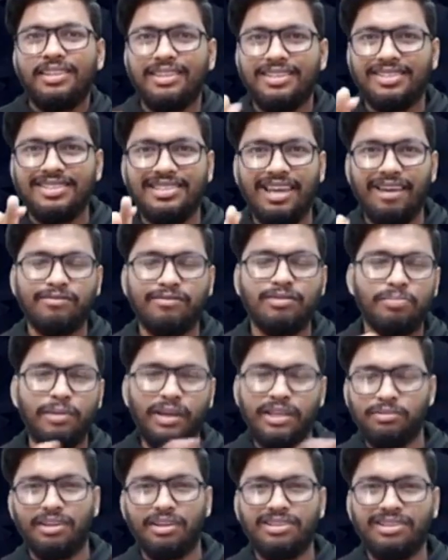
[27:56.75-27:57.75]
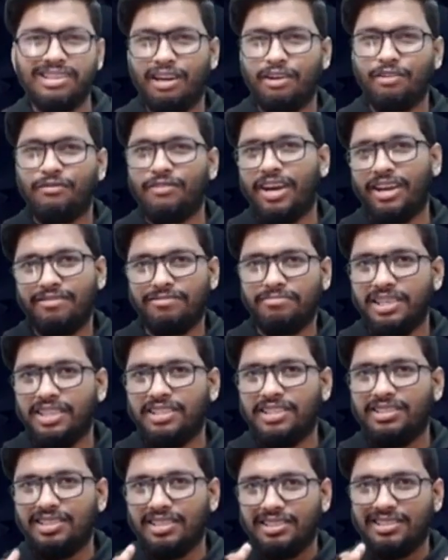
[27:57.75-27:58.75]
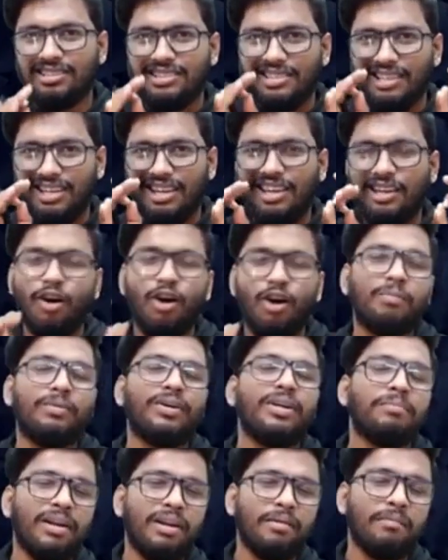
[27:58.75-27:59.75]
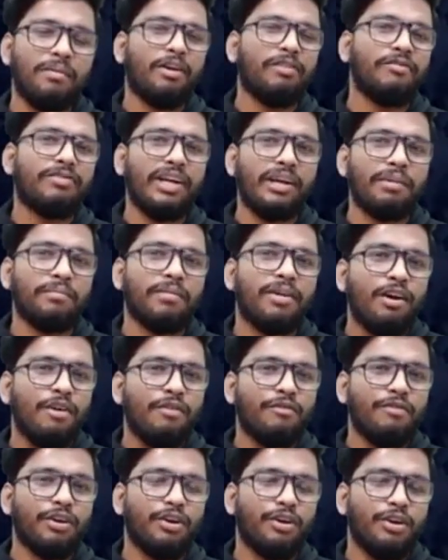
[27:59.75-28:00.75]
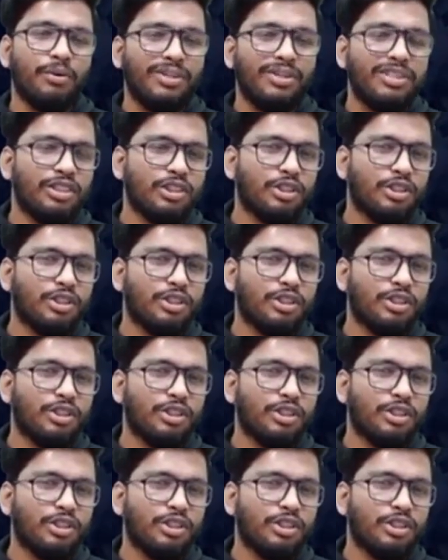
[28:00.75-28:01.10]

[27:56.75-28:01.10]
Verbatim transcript: The safe space between three to five minutes is like an optimal amount of time for you to do it